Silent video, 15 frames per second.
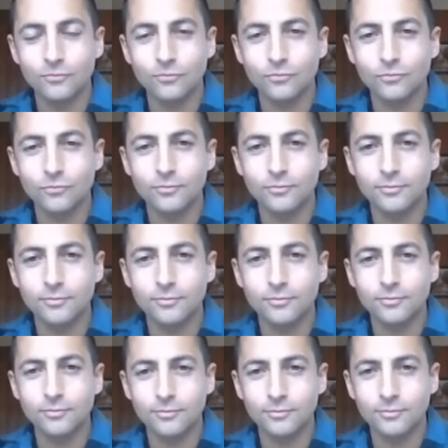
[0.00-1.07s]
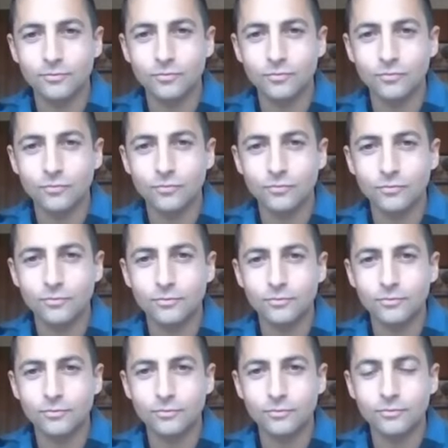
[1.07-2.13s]

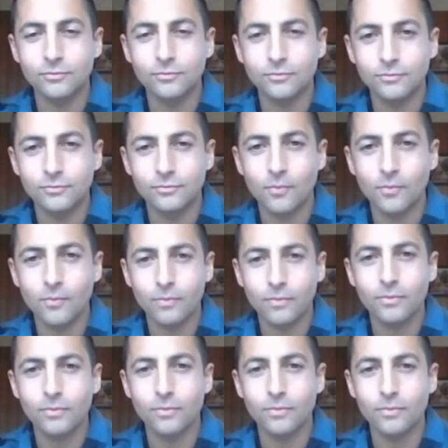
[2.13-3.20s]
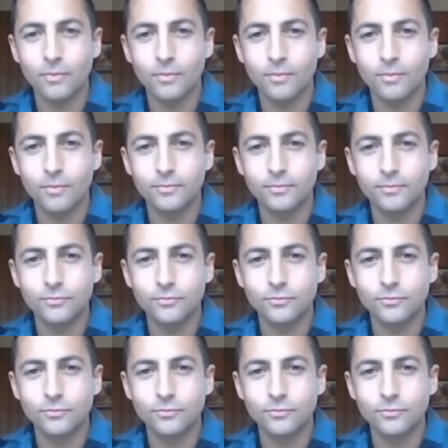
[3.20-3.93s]
This person isn't speaking.